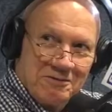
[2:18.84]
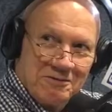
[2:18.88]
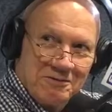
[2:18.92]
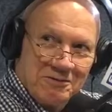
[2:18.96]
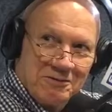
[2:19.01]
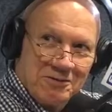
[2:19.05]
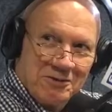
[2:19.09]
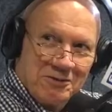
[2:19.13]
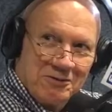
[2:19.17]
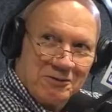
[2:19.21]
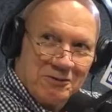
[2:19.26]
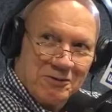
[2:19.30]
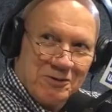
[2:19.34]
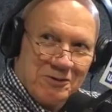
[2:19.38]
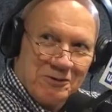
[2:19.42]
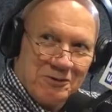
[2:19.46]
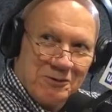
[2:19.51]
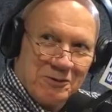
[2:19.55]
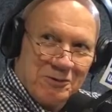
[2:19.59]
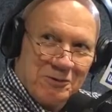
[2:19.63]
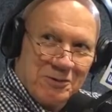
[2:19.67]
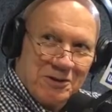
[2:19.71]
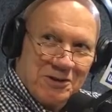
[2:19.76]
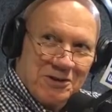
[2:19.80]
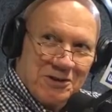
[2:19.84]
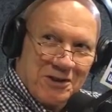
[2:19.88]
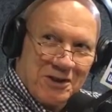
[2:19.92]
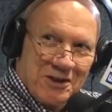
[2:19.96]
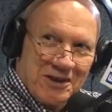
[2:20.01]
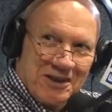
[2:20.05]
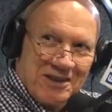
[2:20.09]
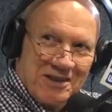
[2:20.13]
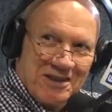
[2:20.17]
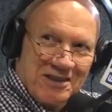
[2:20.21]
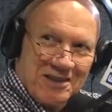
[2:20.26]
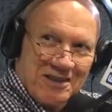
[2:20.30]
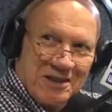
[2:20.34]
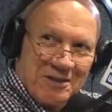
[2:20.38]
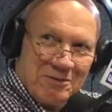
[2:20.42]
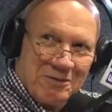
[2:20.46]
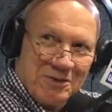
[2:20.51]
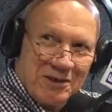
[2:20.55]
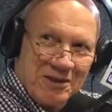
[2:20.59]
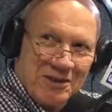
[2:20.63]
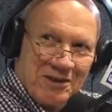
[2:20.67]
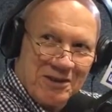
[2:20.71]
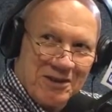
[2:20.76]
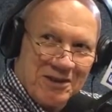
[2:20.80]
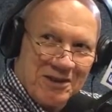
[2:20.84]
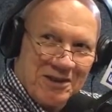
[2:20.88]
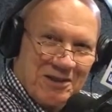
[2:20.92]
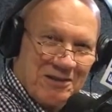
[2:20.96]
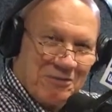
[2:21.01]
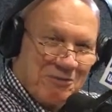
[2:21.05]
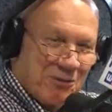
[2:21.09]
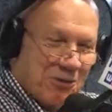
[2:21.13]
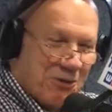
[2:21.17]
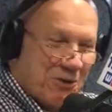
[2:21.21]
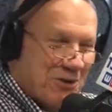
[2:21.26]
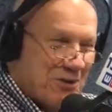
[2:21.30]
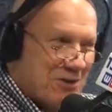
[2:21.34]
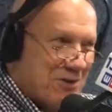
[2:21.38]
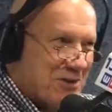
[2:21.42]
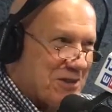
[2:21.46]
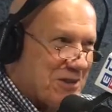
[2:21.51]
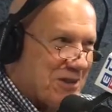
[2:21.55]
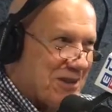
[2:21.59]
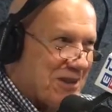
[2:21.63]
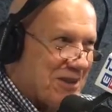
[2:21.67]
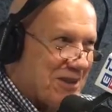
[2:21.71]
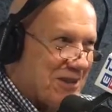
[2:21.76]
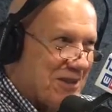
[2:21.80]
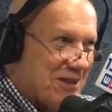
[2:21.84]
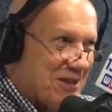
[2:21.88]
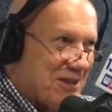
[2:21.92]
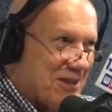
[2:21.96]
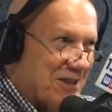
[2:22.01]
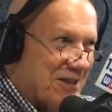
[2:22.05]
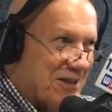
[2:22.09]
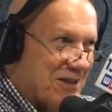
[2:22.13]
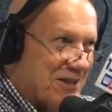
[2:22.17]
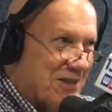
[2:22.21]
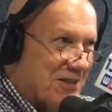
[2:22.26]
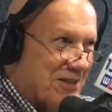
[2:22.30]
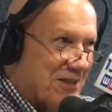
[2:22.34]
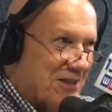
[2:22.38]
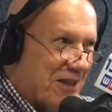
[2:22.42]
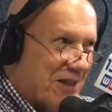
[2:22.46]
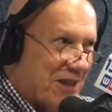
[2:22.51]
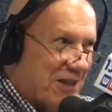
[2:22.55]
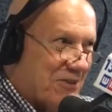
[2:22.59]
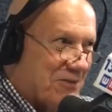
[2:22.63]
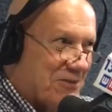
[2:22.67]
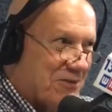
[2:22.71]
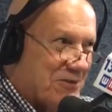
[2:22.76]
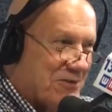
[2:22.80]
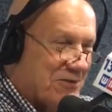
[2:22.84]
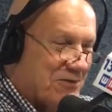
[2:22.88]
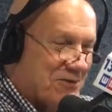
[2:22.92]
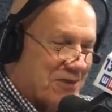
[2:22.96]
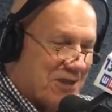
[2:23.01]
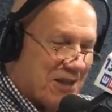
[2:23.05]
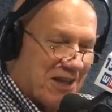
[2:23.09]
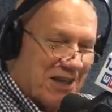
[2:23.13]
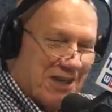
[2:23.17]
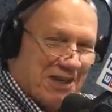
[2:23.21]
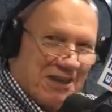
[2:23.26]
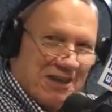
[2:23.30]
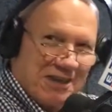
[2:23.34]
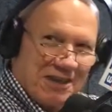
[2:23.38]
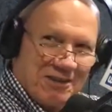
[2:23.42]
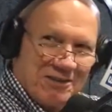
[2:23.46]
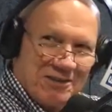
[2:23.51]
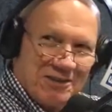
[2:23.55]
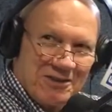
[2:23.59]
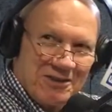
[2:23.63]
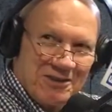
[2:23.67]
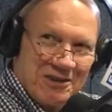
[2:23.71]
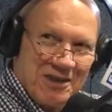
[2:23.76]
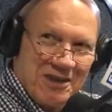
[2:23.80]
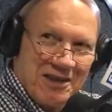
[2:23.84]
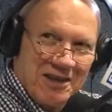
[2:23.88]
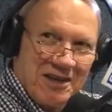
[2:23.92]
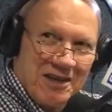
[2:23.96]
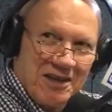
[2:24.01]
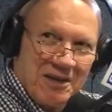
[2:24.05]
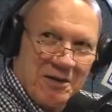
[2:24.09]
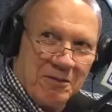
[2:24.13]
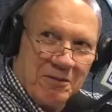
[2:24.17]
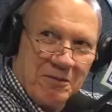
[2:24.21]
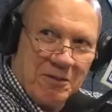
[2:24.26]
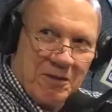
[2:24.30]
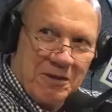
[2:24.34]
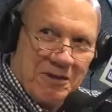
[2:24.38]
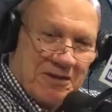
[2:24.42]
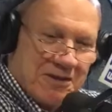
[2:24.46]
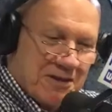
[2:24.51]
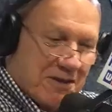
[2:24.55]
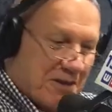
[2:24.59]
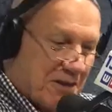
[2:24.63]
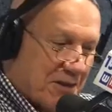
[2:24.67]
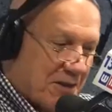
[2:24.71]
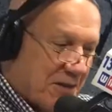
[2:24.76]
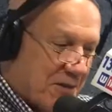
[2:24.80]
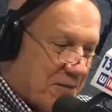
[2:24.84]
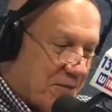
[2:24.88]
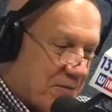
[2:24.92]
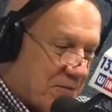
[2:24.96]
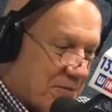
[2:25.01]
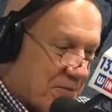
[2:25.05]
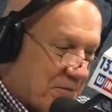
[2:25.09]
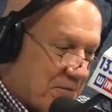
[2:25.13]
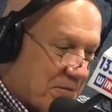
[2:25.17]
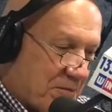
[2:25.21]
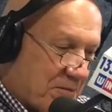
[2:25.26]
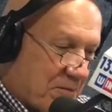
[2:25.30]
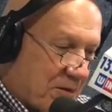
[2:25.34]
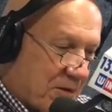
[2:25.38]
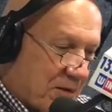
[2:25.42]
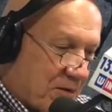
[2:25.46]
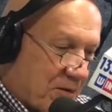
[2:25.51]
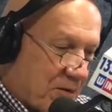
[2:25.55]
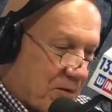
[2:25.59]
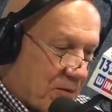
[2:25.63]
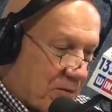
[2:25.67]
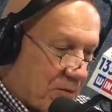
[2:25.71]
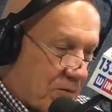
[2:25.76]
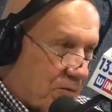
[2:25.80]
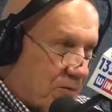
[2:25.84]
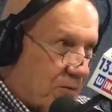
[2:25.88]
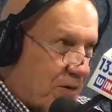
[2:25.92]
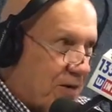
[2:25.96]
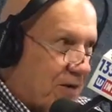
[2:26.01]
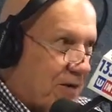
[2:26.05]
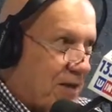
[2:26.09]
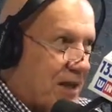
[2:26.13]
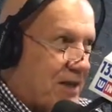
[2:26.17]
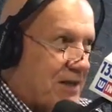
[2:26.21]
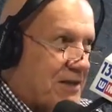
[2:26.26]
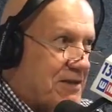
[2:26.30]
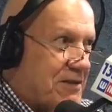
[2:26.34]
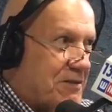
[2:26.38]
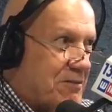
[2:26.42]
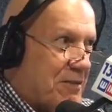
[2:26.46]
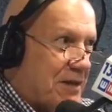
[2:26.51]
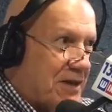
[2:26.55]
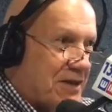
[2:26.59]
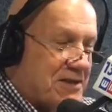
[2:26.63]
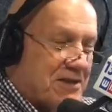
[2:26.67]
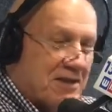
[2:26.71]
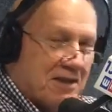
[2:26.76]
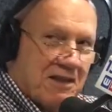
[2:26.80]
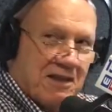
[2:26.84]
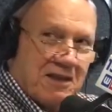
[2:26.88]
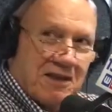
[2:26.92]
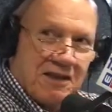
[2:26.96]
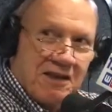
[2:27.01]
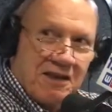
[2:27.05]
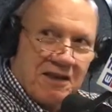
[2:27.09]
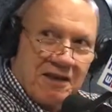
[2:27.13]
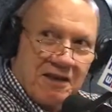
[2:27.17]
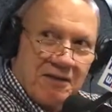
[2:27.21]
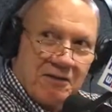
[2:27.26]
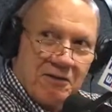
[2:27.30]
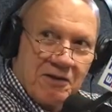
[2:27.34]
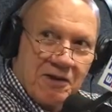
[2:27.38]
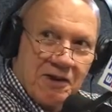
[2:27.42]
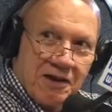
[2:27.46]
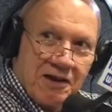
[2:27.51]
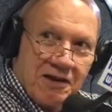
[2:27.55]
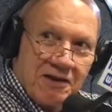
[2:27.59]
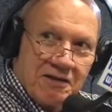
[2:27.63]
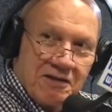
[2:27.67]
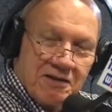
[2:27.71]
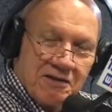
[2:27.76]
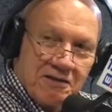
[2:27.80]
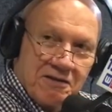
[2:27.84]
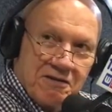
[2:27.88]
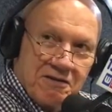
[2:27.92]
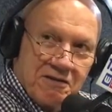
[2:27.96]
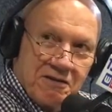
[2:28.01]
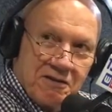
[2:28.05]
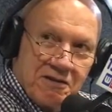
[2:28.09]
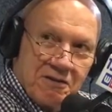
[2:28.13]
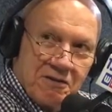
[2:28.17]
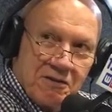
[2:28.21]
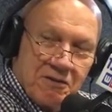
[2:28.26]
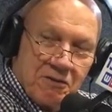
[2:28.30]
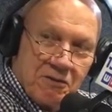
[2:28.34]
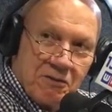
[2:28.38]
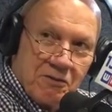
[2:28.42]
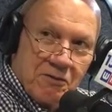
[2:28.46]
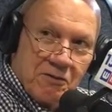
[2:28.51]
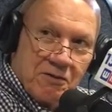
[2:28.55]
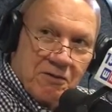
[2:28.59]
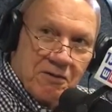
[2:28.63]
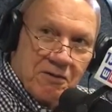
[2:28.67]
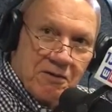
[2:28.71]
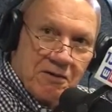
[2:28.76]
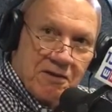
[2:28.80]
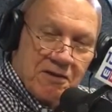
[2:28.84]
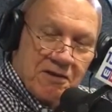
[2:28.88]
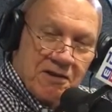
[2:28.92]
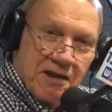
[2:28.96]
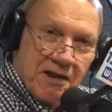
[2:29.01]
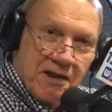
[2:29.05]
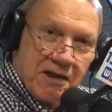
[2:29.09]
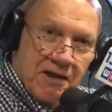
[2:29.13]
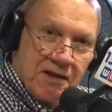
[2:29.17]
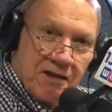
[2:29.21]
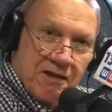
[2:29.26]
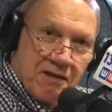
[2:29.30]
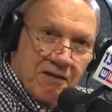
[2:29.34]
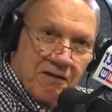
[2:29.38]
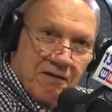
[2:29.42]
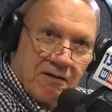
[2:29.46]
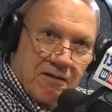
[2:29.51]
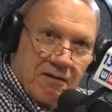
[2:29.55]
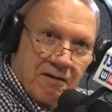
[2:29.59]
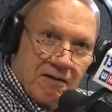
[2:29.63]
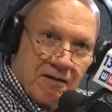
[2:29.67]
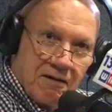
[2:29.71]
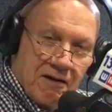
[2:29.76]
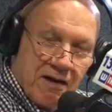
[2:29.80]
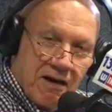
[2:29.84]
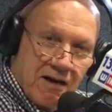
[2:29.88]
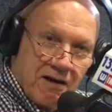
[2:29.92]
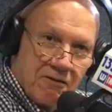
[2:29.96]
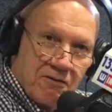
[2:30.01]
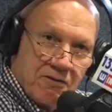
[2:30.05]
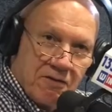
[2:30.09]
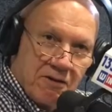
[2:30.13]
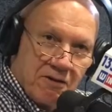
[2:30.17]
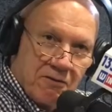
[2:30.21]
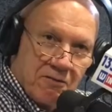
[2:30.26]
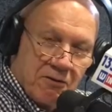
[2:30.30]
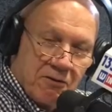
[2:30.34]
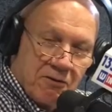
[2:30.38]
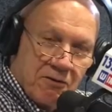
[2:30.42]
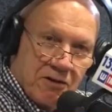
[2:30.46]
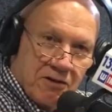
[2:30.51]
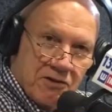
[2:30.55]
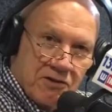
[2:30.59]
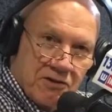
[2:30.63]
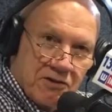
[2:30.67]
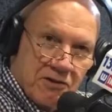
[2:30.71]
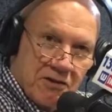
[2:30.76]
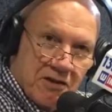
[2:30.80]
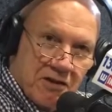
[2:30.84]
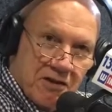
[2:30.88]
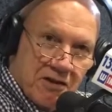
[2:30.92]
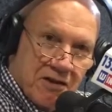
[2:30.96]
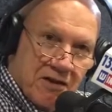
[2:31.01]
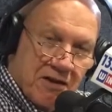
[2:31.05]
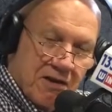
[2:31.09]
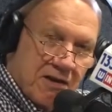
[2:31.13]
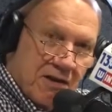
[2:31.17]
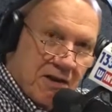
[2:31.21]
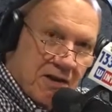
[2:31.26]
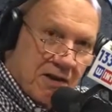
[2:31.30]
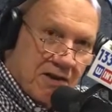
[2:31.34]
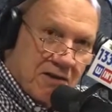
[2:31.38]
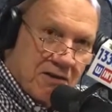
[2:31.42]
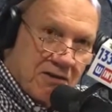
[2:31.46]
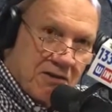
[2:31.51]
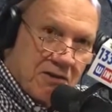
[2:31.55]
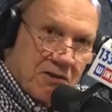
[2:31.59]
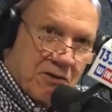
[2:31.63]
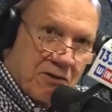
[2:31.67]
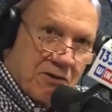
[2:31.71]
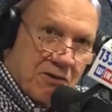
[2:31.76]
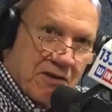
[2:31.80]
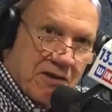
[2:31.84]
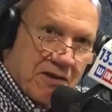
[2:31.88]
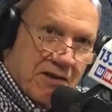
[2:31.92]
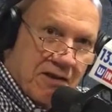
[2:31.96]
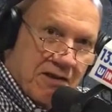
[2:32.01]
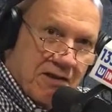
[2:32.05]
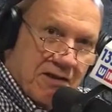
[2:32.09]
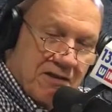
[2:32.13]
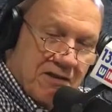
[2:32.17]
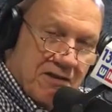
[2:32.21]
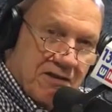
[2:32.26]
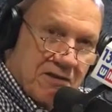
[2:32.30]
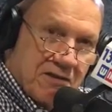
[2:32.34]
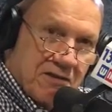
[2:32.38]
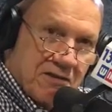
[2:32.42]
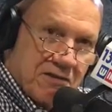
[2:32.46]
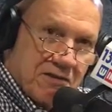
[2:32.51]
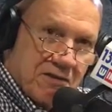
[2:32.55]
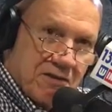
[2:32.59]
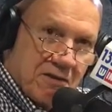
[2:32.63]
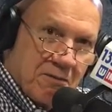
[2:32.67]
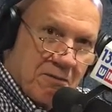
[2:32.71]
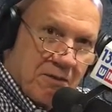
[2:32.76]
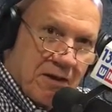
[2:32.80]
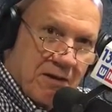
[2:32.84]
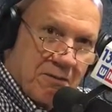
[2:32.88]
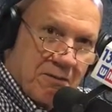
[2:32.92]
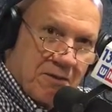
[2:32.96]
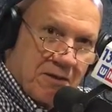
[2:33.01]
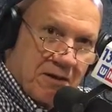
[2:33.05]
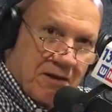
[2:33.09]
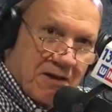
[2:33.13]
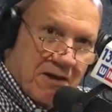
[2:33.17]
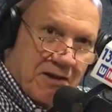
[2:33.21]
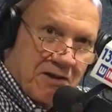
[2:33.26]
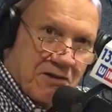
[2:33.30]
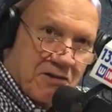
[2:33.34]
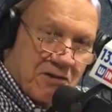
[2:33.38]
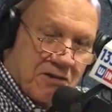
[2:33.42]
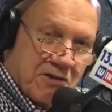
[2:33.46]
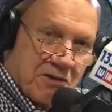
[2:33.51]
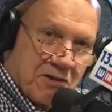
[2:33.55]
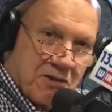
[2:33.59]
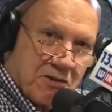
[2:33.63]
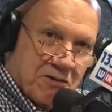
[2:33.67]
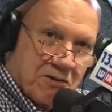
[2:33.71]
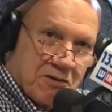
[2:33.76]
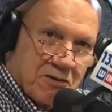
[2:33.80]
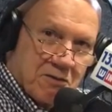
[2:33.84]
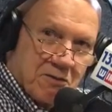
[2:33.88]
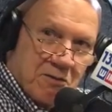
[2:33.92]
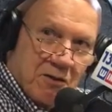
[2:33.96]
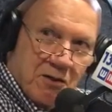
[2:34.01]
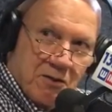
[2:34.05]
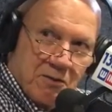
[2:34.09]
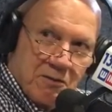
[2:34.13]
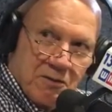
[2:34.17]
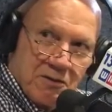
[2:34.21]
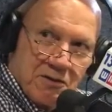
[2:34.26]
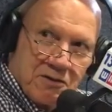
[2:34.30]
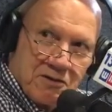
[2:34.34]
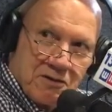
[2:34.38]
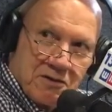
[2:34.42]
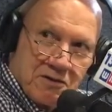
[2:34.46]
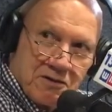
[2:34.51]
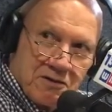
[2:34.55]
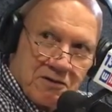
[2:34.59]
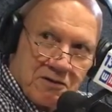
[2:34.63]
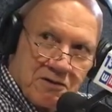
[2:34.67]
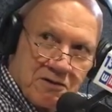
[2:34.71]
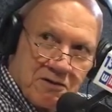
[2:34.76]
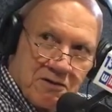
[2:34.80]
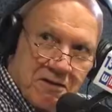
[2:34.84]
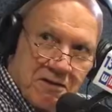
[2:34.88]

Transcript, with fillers: we'll, we'll, we'll, be talking to them later to get more insight on the, the language of sign language. But uh, we like to basically we like to to take a how come question and turn it into some application to a small business.